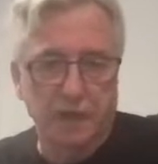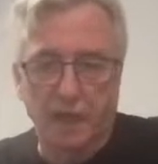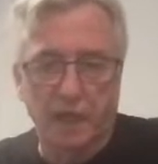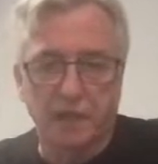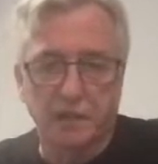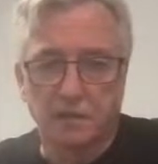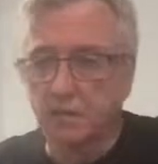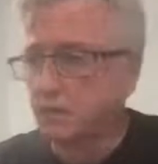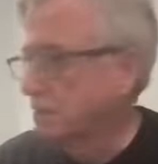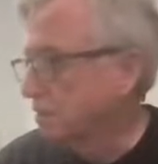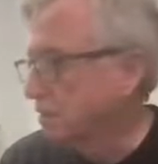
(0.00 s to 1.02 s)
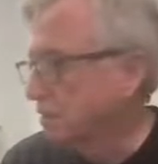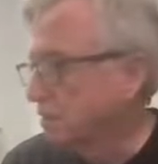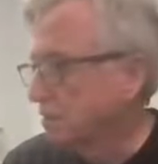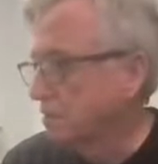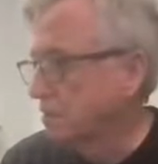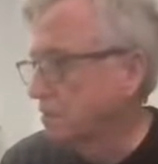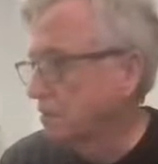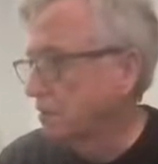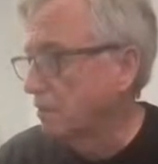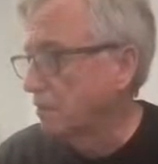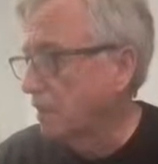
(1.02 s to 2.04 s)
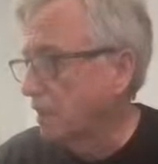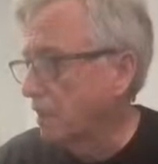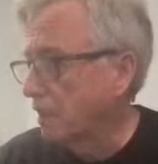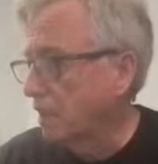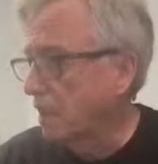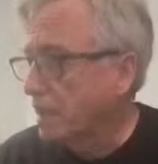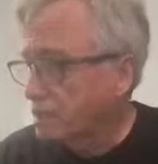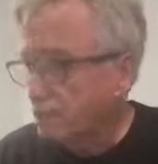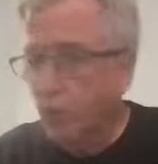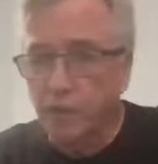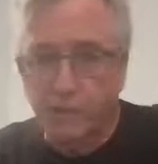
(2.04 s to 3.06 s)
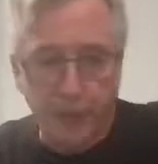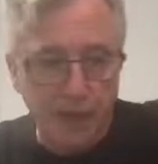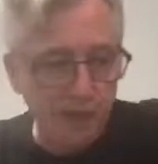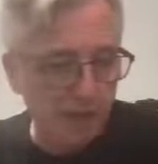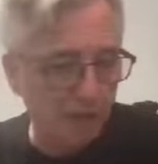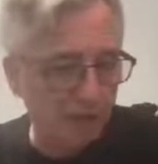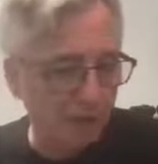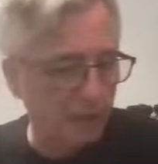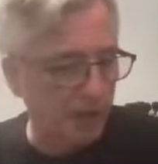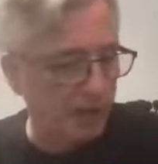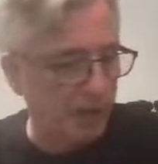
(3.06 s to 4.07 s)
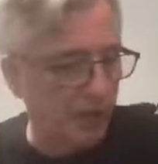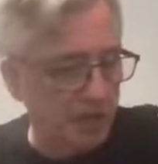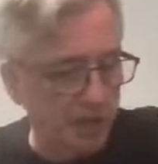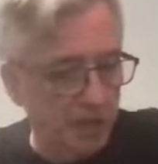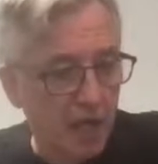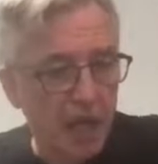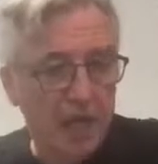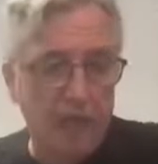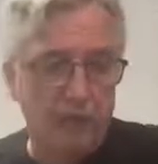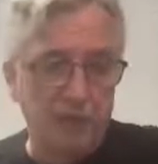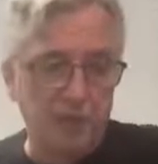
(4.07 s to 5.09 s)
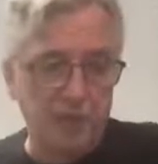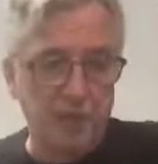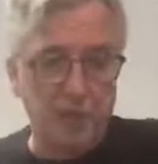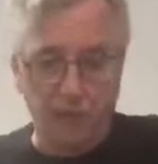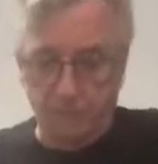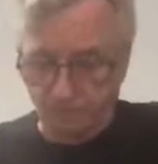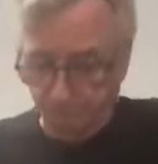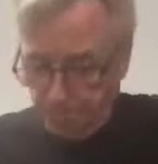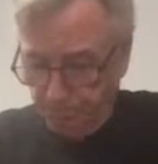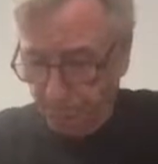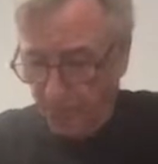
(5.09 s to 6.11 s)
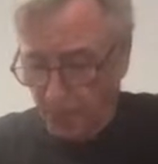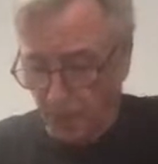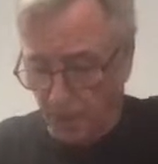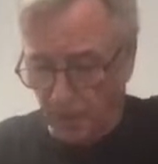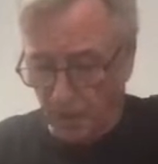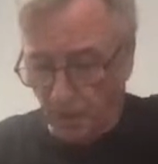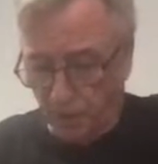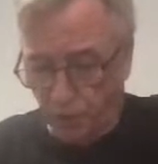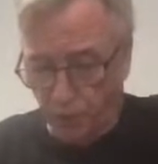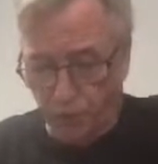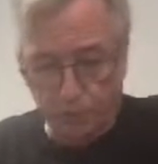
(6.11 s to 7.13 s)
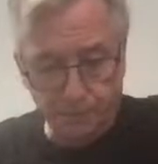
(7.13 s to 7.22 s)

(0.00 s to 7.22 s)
And you know, I asked one person if they were interested in receiving a few,